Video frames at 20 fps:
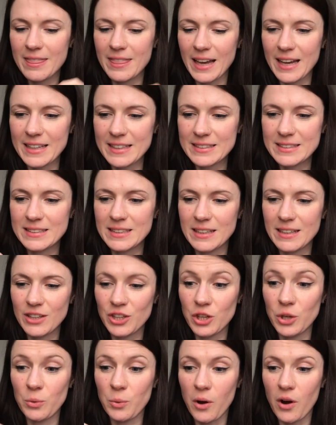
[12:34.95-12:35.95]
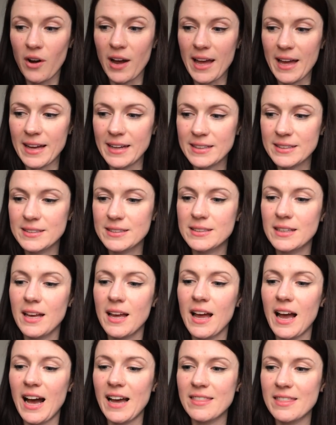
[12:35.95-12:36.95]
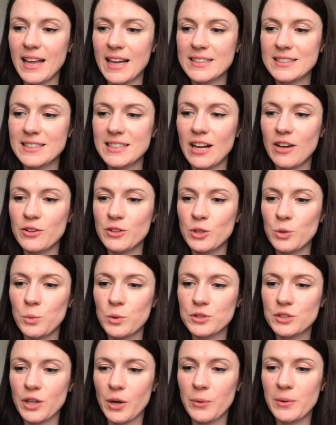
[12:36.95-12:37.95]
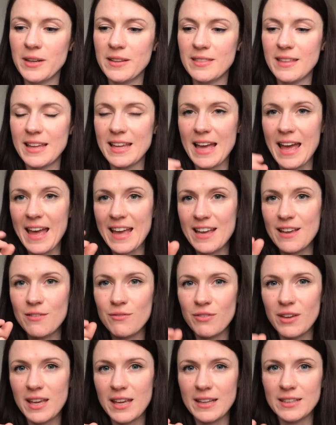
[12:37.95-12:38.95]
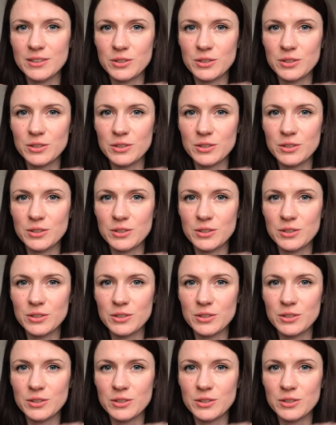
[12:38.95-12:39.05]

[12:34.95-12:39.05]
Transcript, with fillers: That is the QRS, and that's telling you what's going in the AV.